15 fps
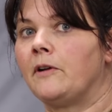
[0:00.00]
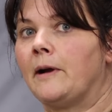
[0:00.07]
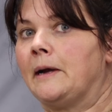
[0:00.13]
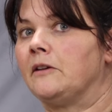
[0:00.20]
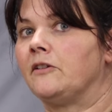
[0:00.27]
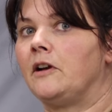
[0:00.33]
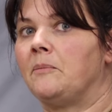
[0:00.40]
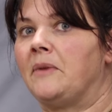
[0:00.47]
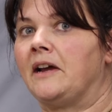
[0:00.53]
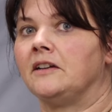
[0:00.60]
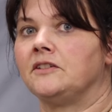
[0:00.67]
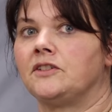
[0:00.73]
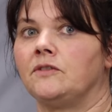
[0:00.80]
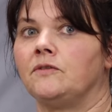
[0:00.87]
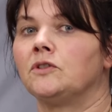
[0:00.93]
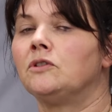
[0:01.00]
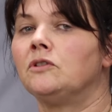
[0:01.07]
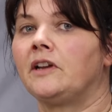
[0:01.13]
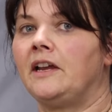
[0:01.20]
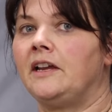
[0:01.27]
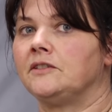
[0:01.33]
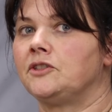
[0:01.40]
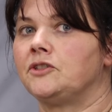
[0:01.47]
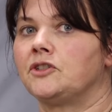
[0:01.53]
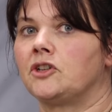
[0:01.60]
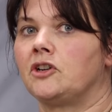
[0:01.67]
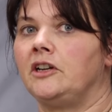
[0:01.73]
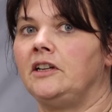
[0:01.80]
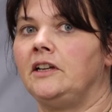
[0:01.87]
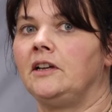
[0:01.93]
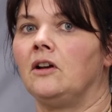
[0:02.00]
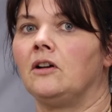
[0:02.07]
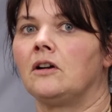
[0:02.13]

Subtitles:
provider about a cervical cancer screening